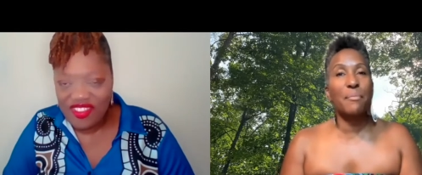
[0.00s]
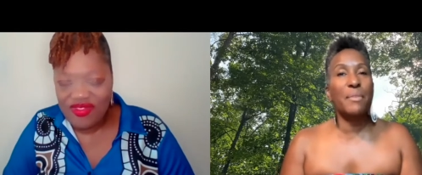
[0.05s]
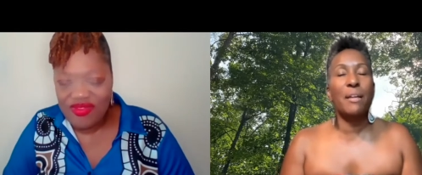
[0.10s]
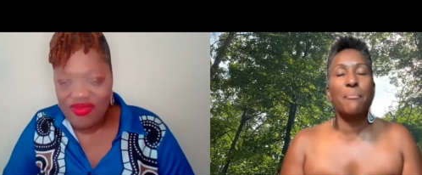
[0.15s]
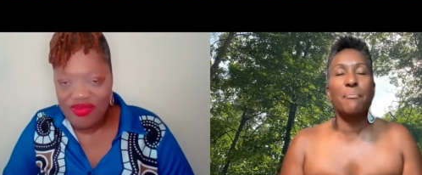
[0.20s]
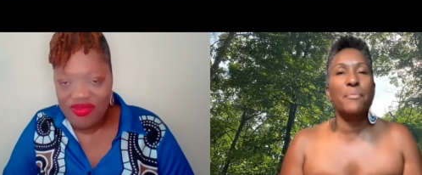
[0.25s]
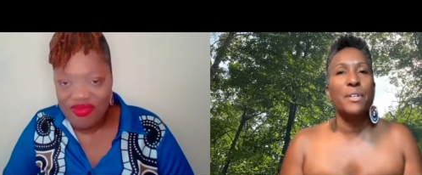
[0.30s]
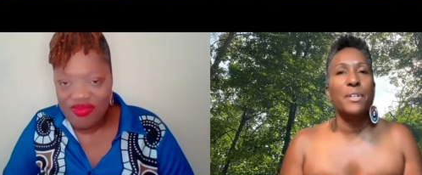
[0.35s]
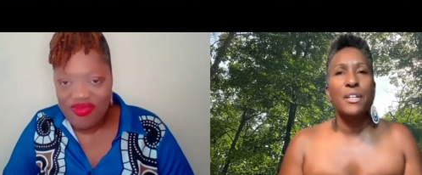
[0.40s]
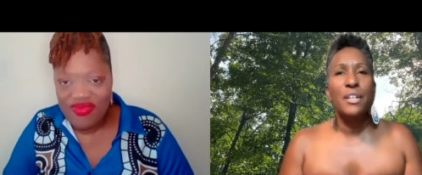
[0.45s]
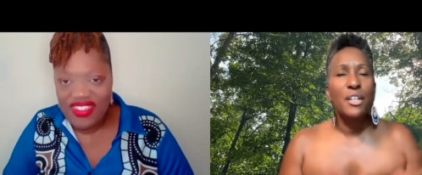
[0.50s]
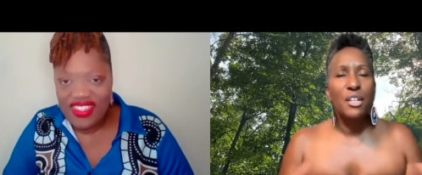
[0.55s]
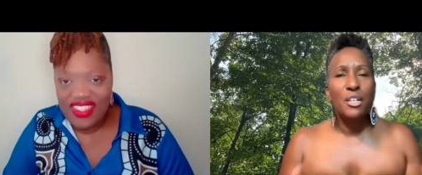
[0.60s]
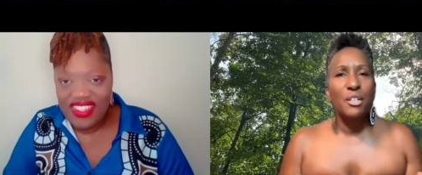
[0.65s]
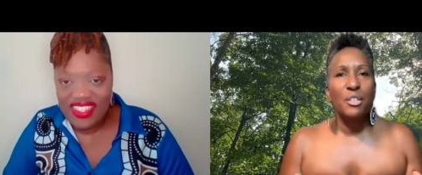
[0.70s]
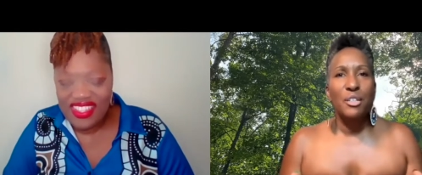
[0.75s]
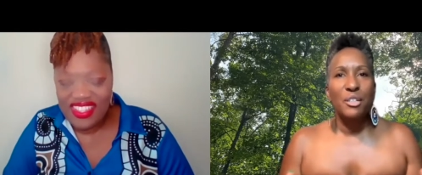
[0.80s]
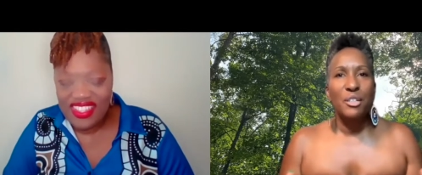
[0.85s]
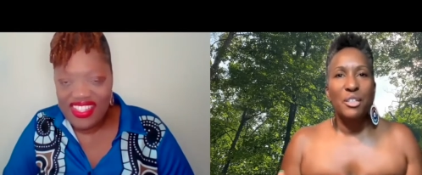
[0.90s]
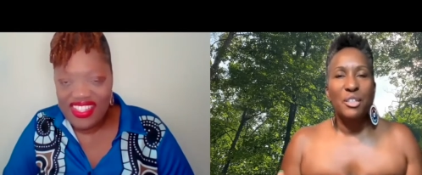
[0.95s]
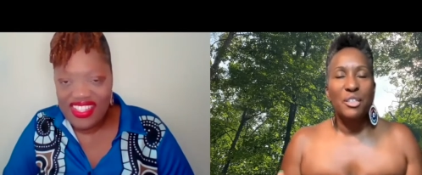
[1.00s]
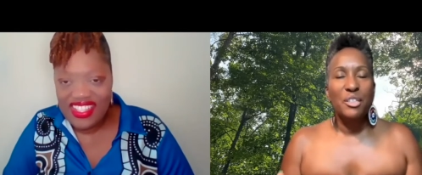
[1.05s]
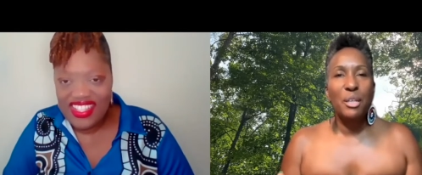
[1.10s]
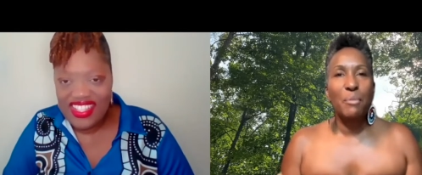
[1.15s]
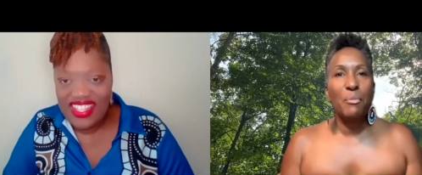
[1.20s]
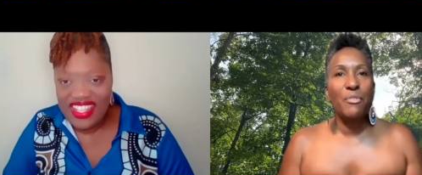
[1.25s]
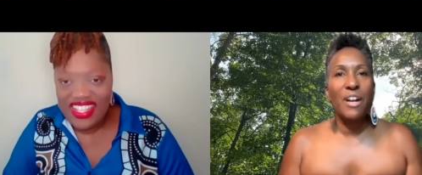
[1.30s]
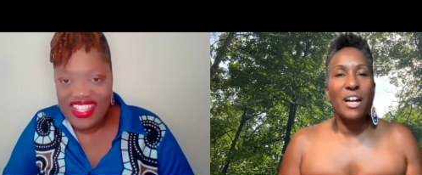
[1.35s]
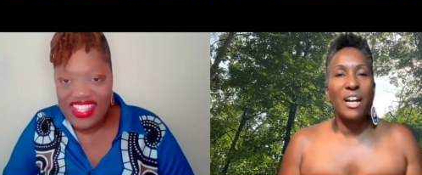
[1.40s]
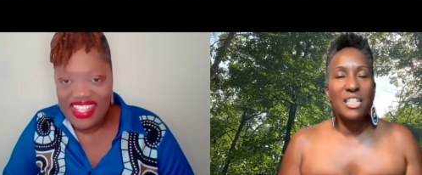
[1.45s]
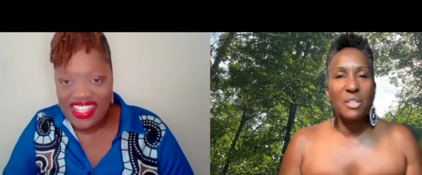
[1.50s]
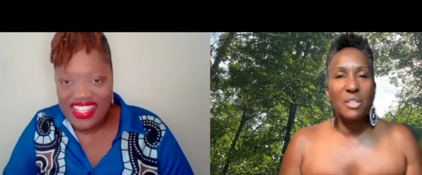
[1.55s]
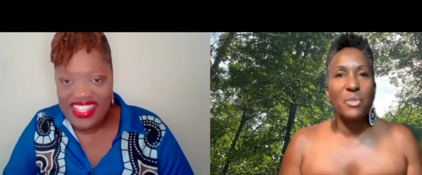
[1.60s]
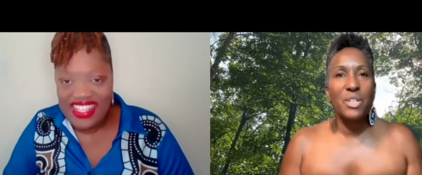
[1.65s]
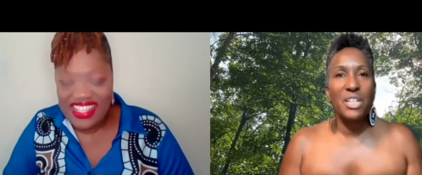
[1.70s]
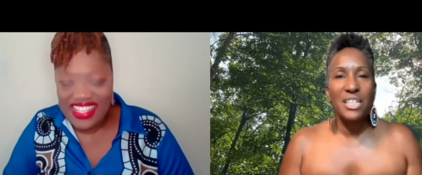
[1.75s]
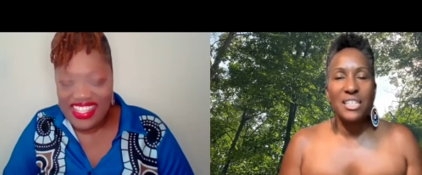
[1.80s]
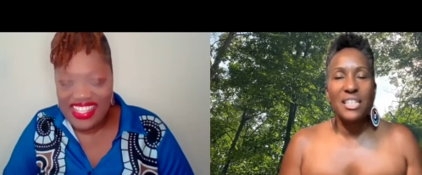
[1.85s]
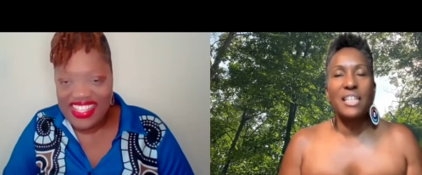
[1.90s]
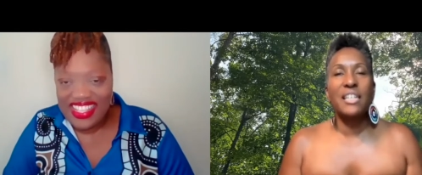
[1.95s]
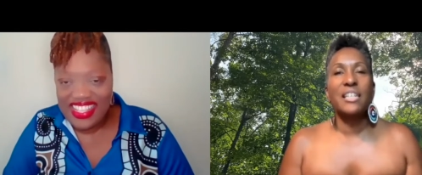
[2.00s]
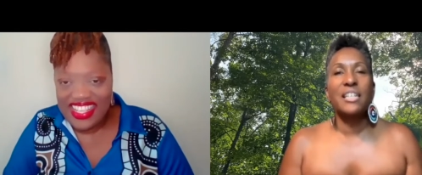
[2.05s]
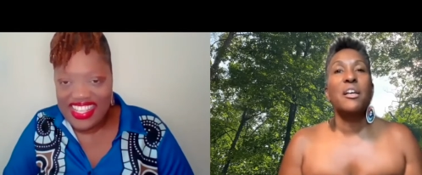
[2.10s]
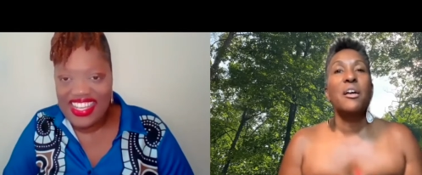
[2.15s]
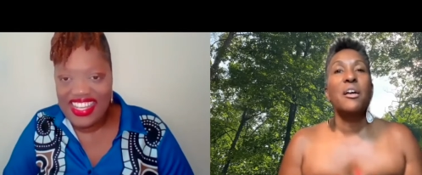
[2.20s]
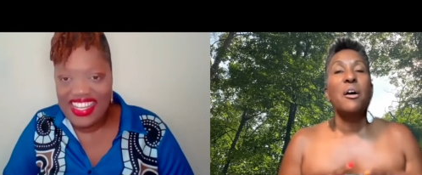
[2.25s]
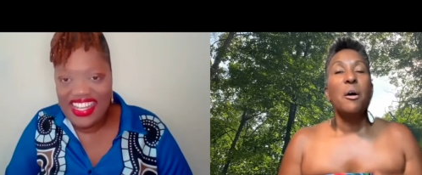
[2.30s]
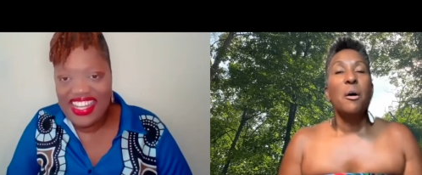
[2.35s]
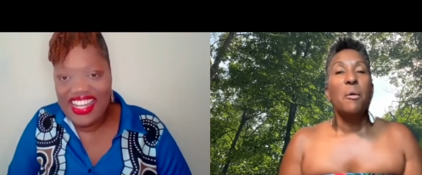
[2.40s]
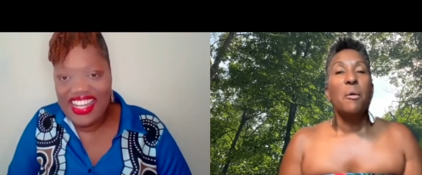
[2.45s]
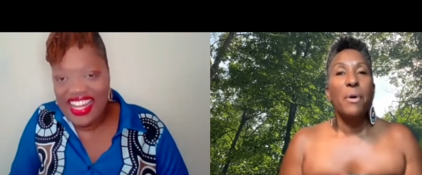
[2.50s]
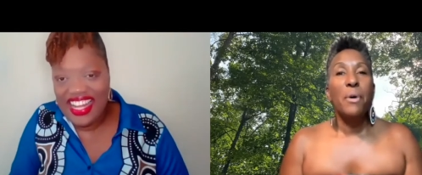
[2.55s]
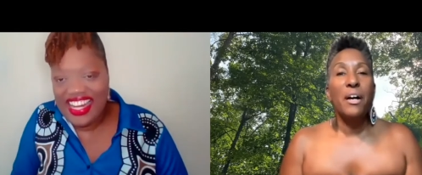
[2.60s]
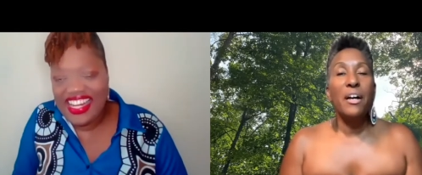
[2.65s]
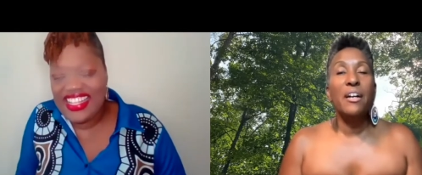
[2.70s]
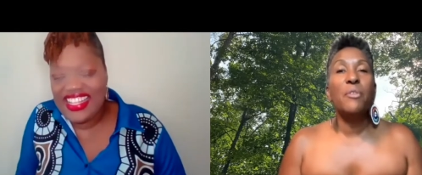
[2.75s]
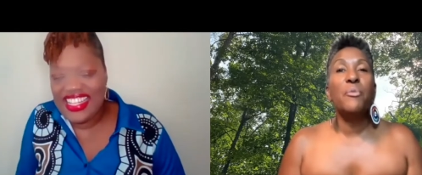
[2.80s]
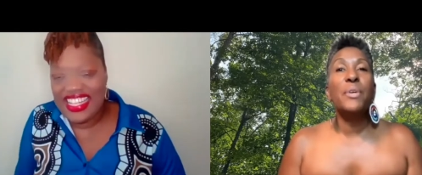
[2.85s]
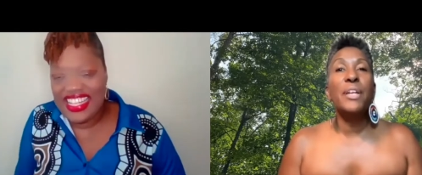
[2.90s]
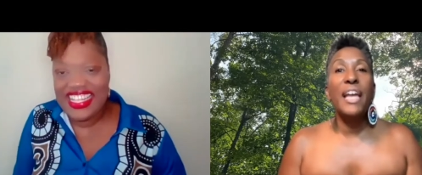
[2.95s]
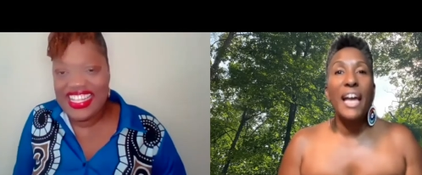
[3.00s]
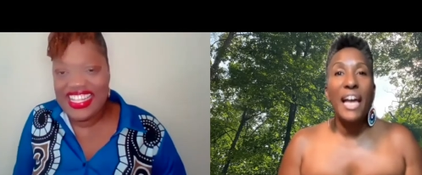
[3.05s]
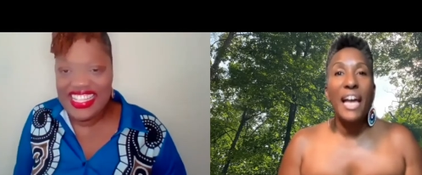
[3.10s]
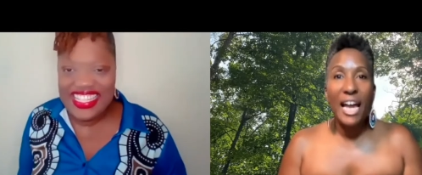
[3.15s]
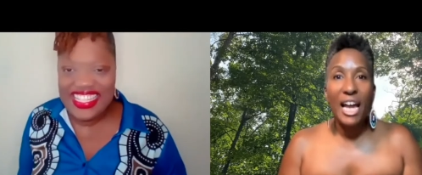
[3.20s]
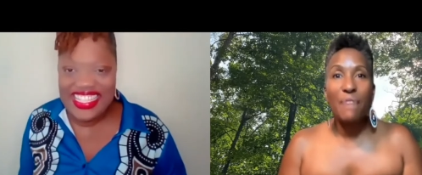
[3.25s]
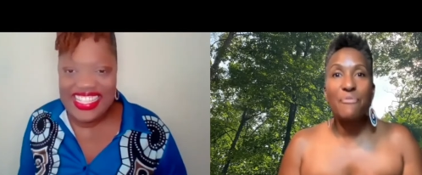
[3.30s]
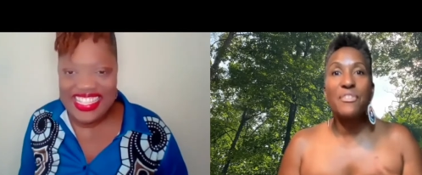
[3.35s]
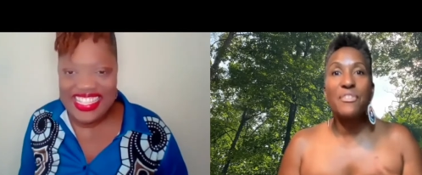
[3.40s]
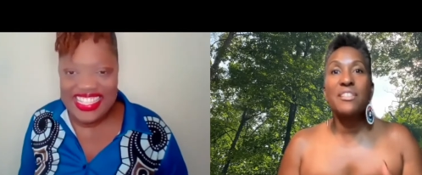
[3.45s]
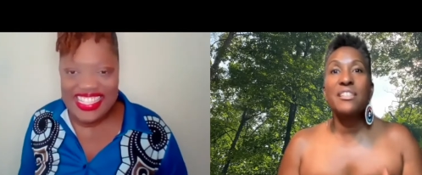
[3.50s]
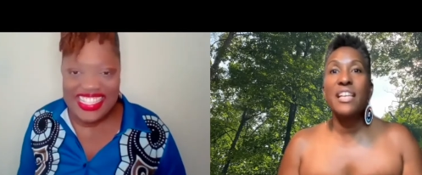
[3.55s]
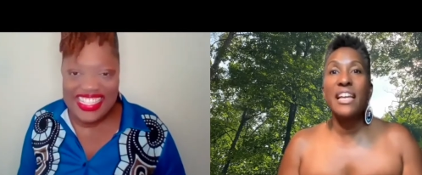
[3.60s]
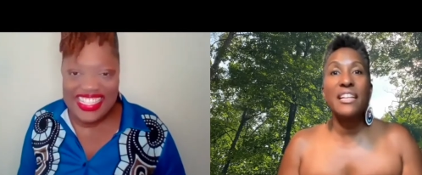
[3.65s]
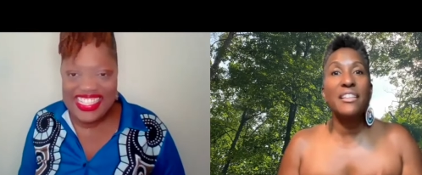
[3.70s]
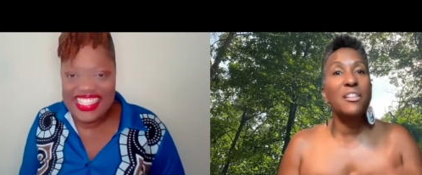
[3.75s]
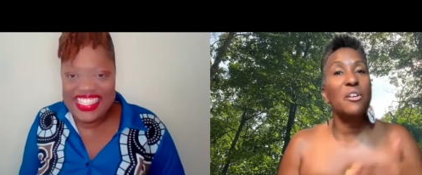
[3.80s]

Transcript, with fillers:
Speaker 1: I mean, I'm summarizing what he said. Yeah, we have to take